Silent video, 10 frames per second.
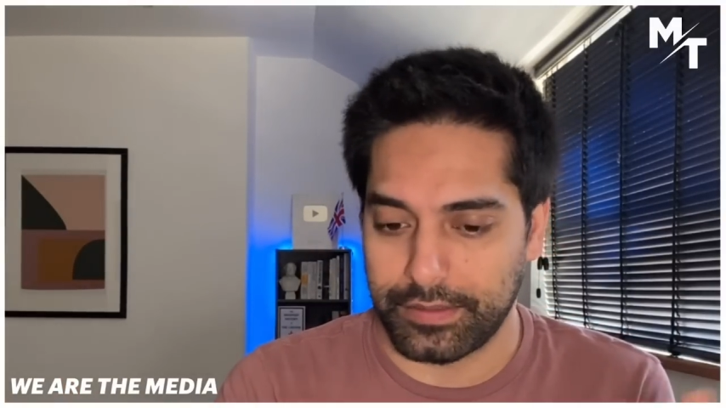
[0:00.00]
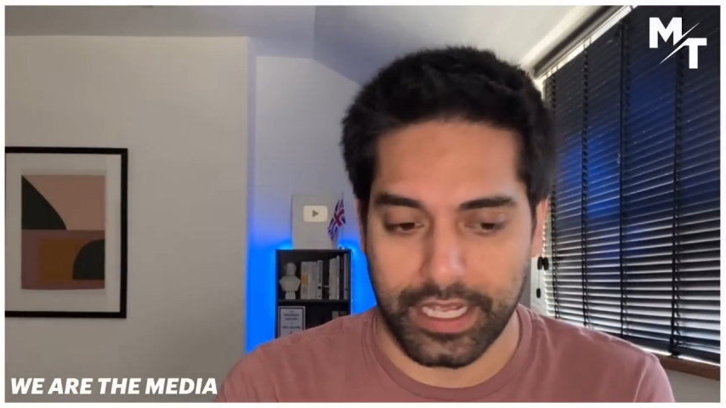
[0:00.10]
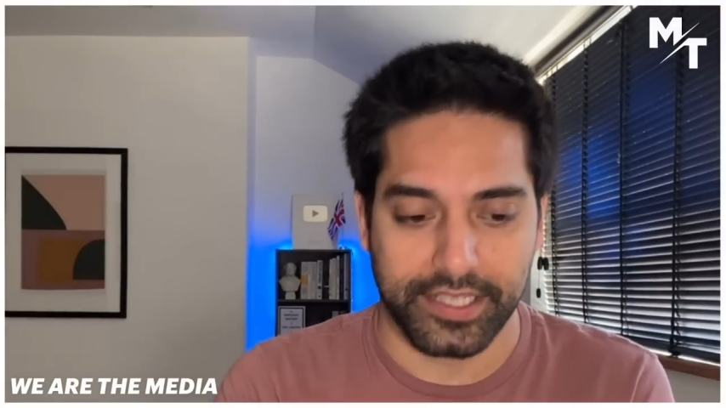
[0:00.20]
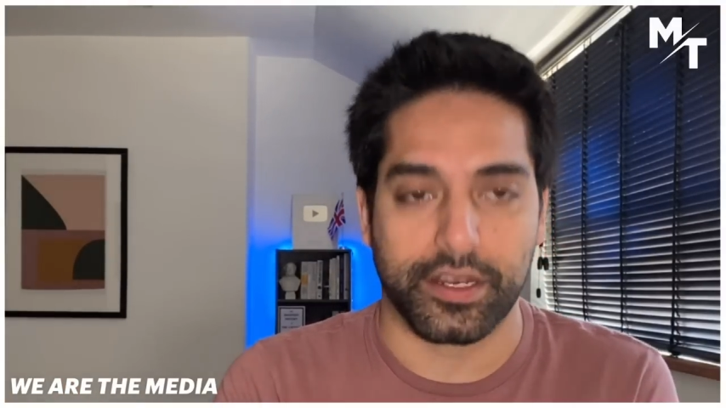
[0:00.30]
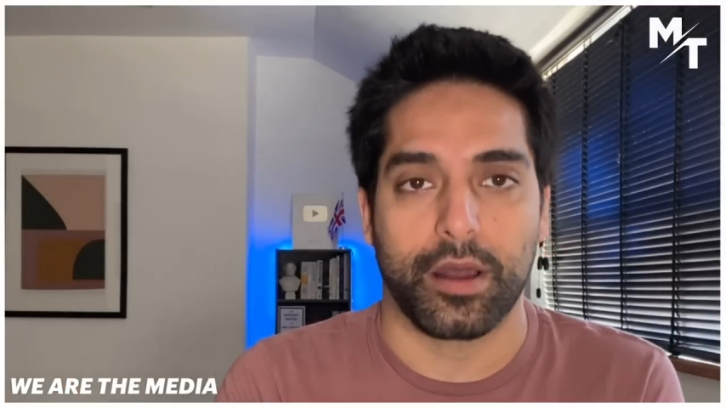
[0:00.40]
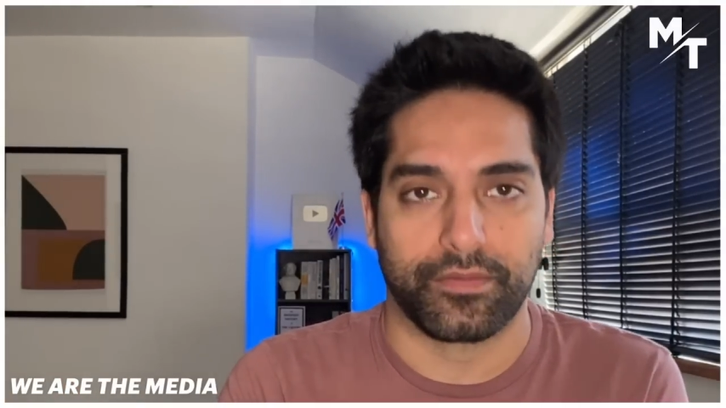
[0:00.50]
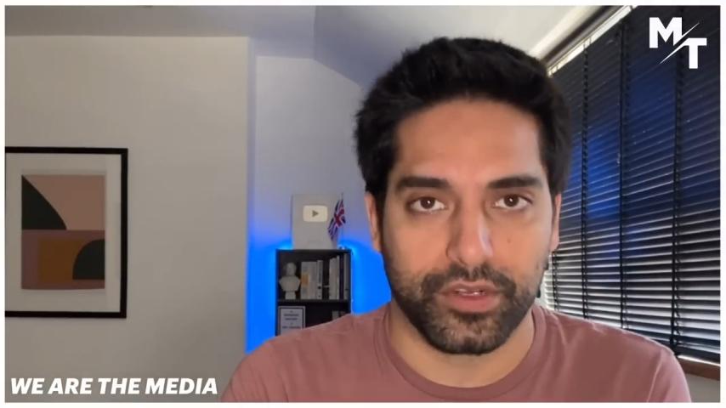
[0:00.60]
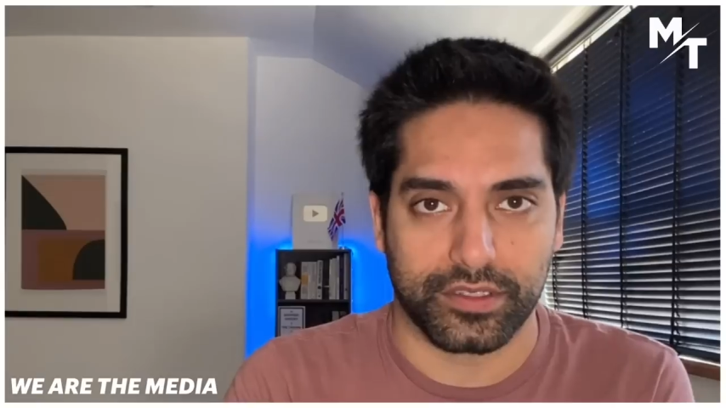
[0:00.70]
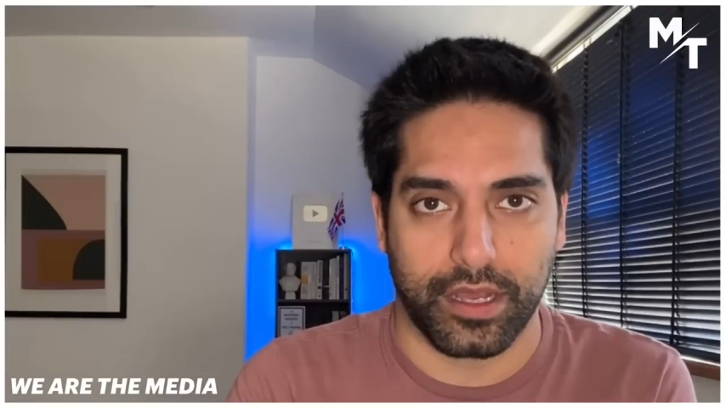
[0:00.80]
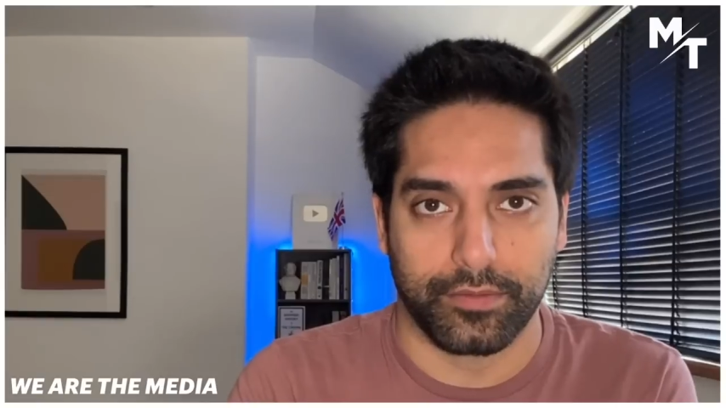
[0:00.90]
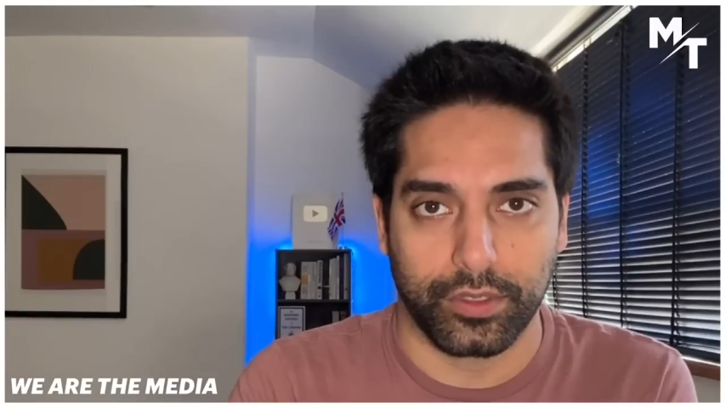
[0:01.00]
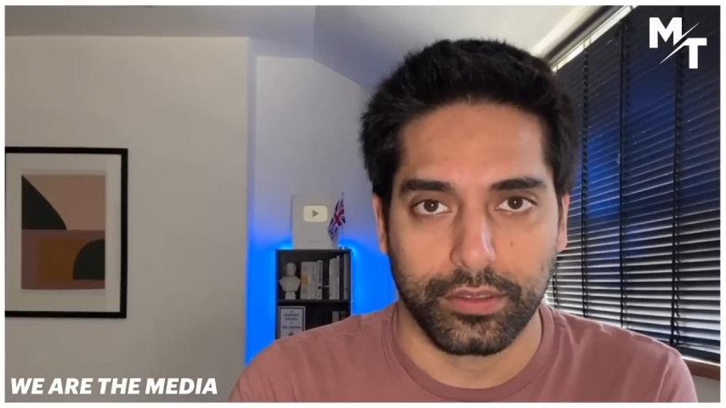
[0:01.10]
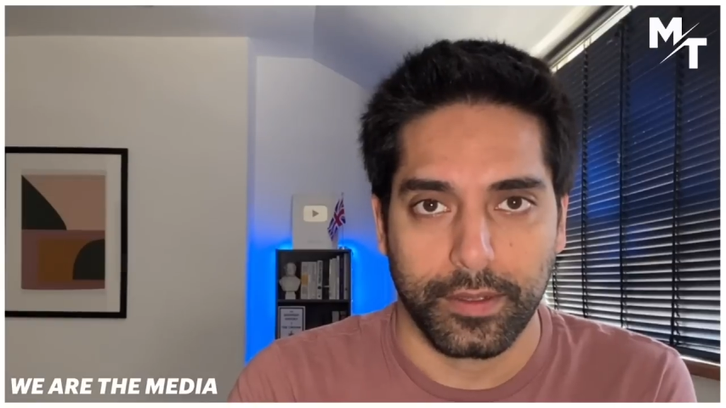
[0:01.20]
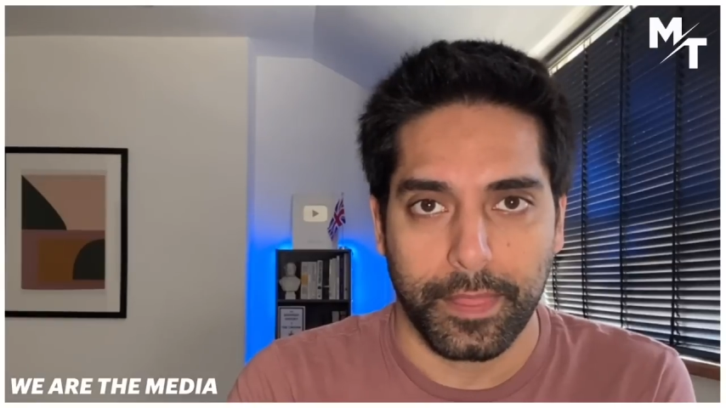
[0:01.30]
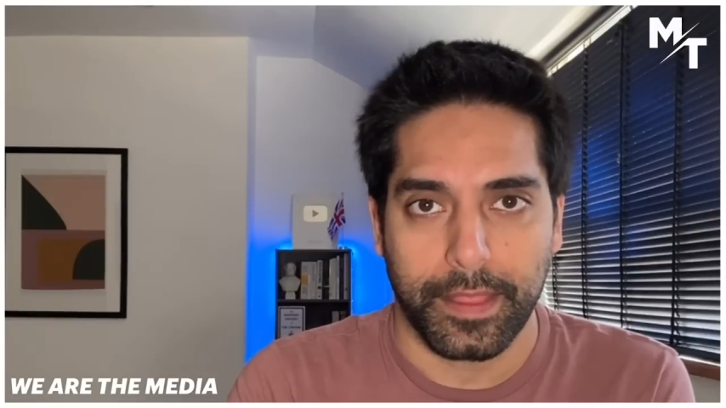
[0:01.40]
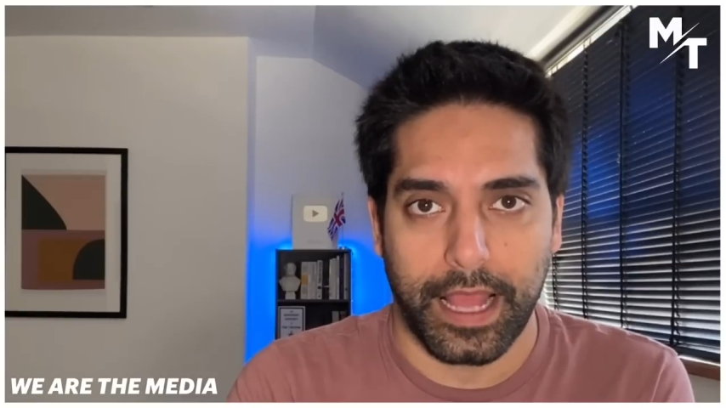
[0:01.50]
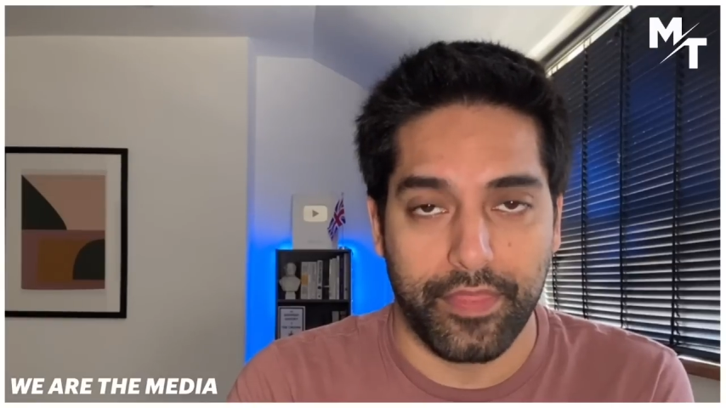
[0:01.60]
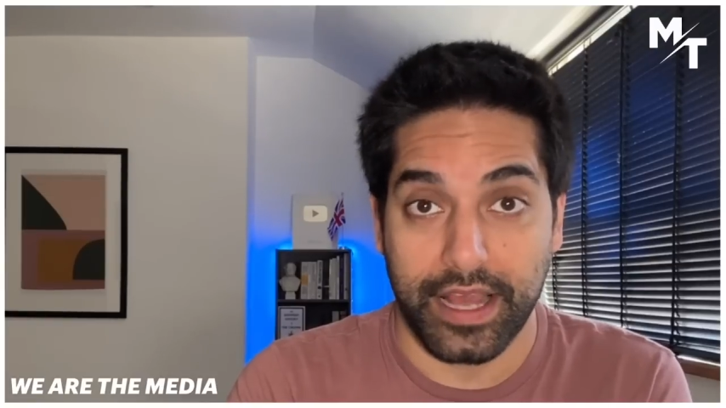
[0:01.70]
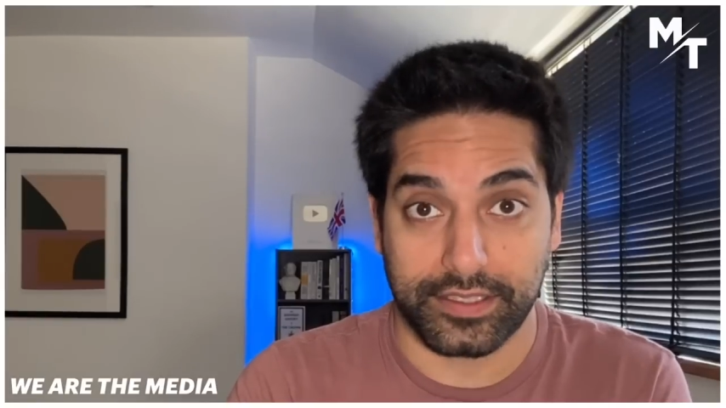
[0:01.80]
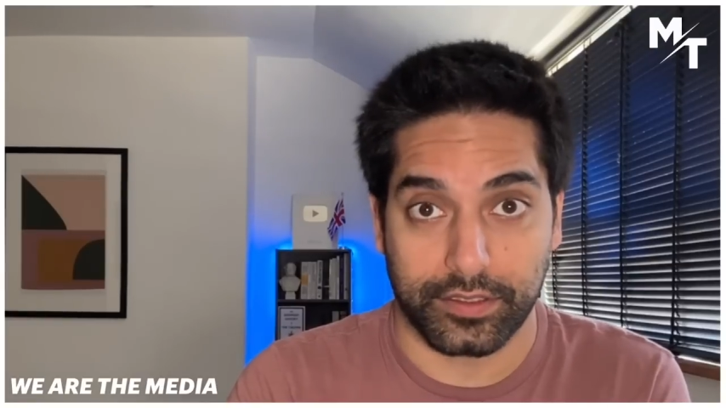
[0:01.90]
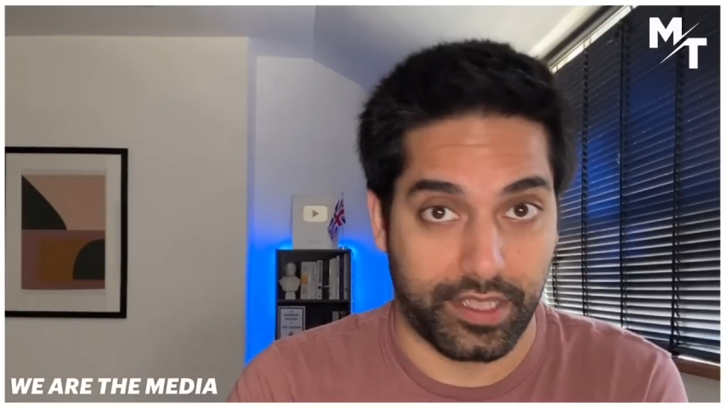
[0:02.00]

Islam, for example, and that's a